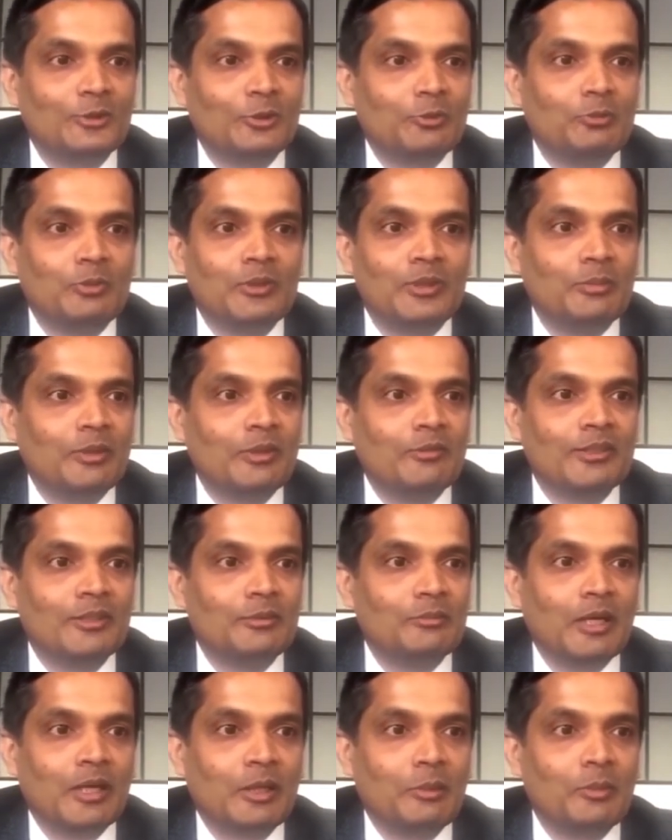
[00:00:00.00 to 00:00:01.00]
you know so
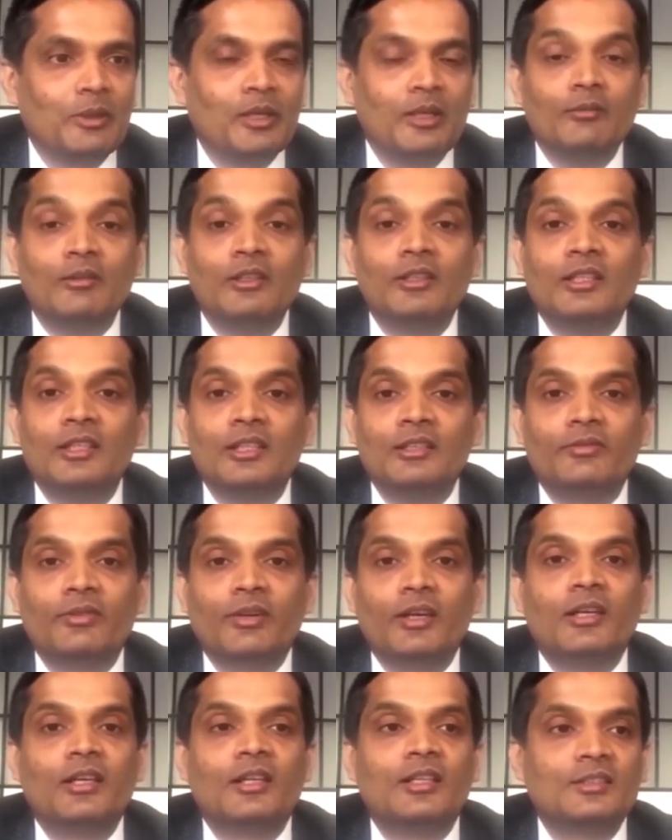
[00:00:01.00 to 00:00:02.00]
many injuries we
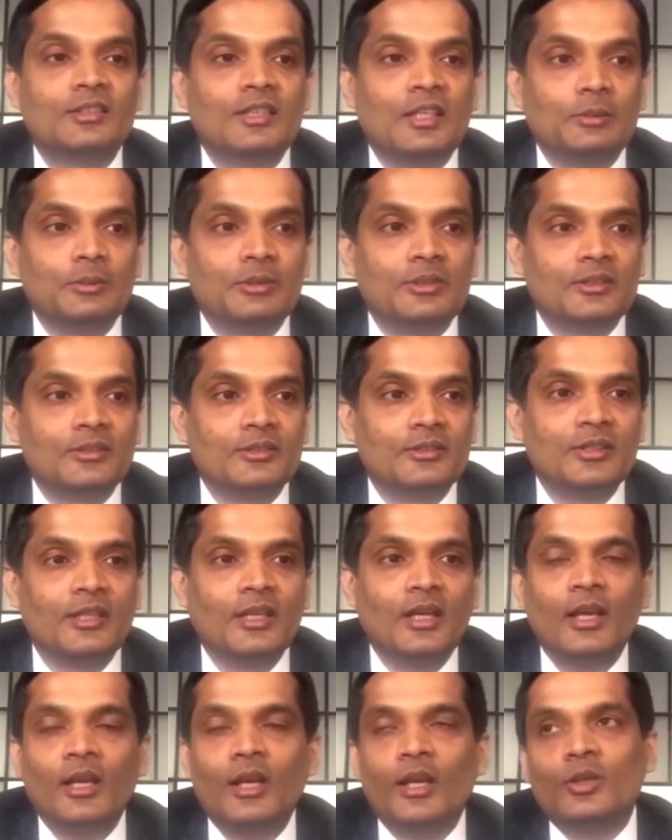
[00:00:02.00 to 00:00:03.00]
neglect if we
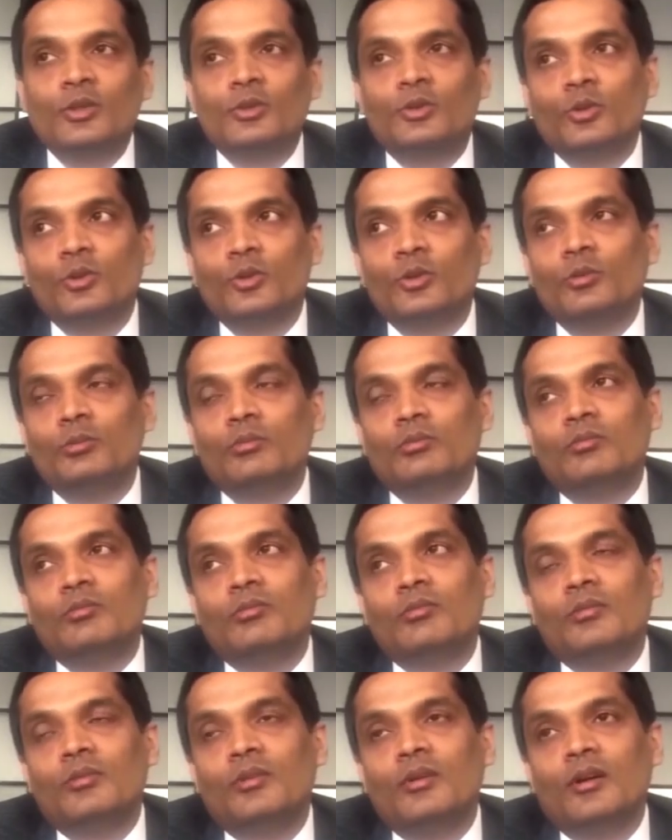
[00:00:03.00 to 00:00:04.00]
are on vacation if
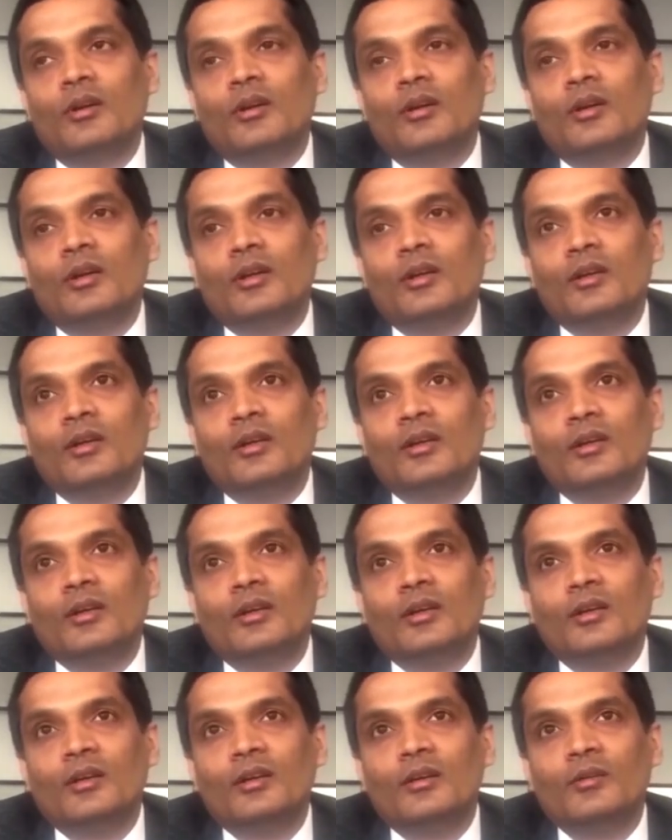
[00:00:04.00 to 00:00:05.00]
we are on a party
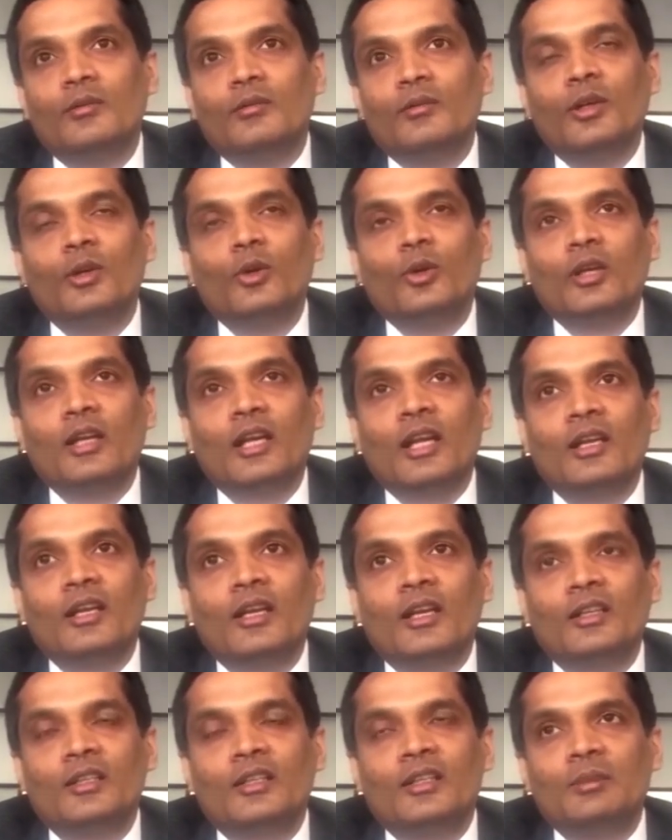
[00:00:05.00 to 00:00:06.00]
if we are on
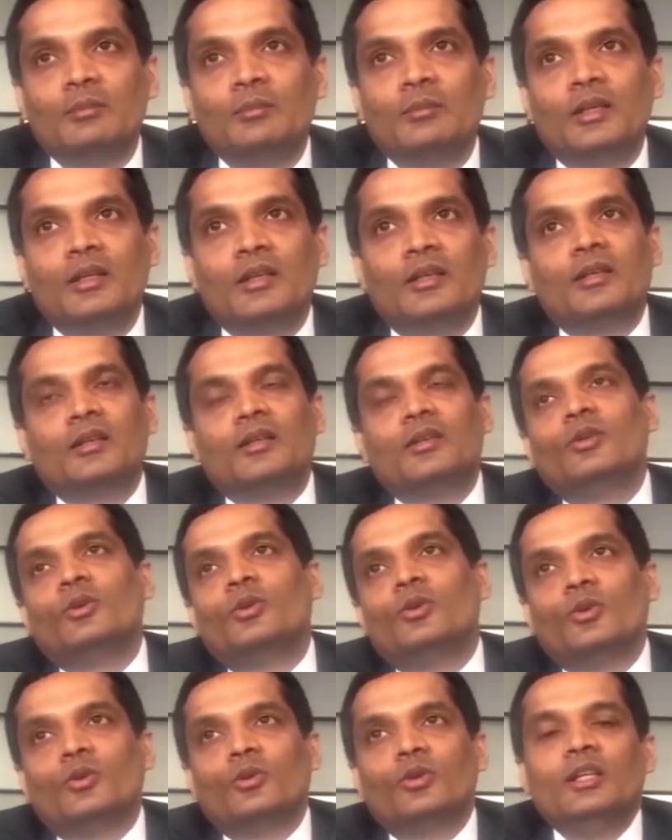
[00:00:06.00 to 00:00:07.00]
a good company
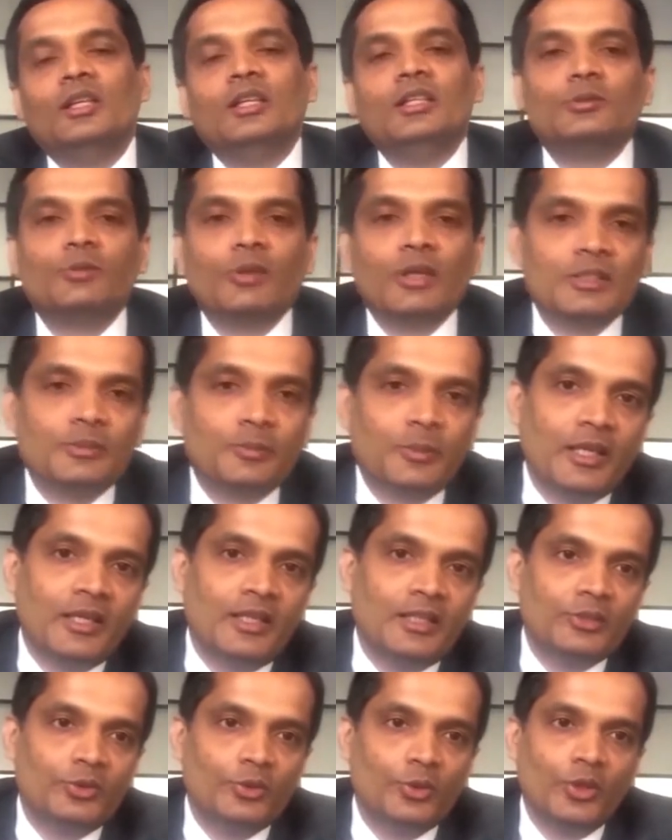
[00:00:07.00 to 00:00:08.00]
but the
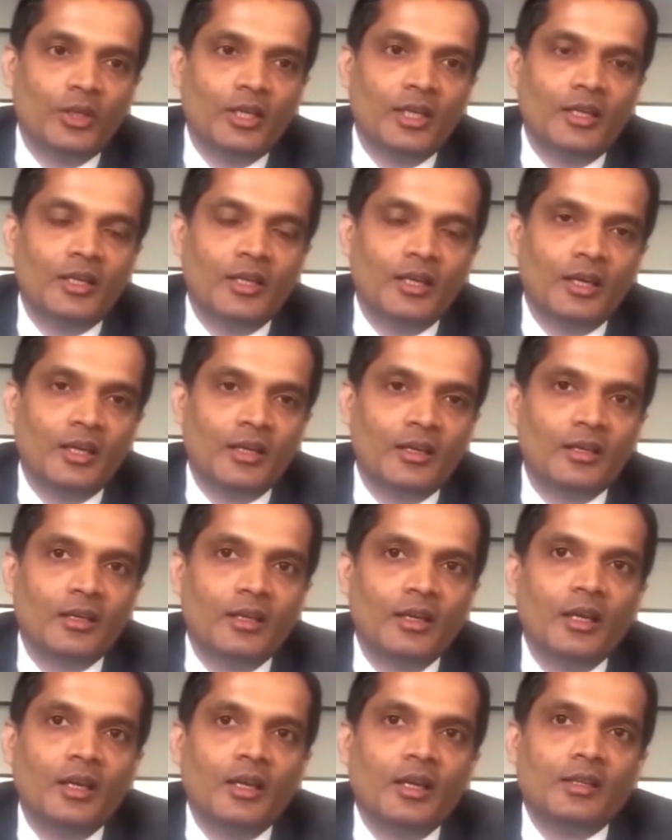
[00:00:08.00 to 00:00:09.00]
same pain, if you are
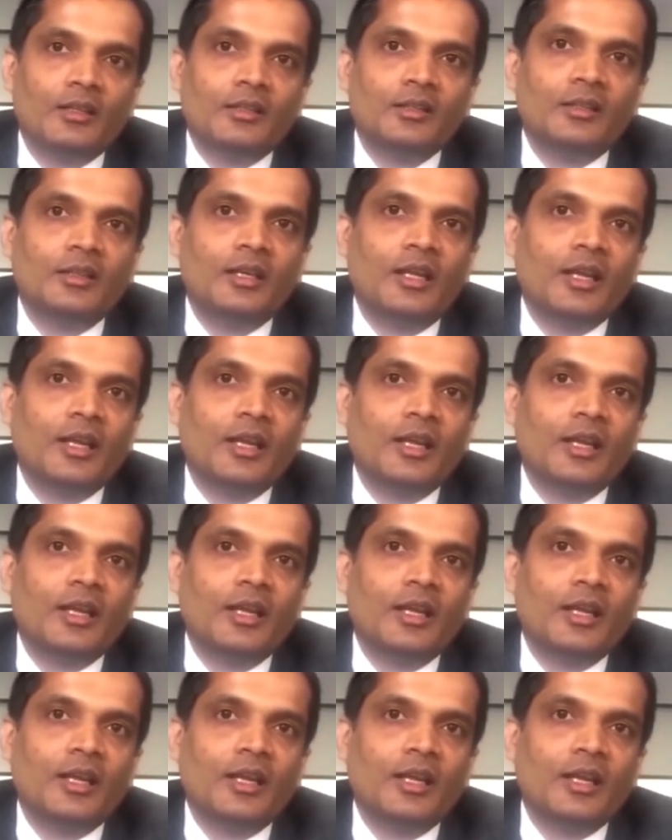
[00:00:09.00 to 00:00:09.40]
totally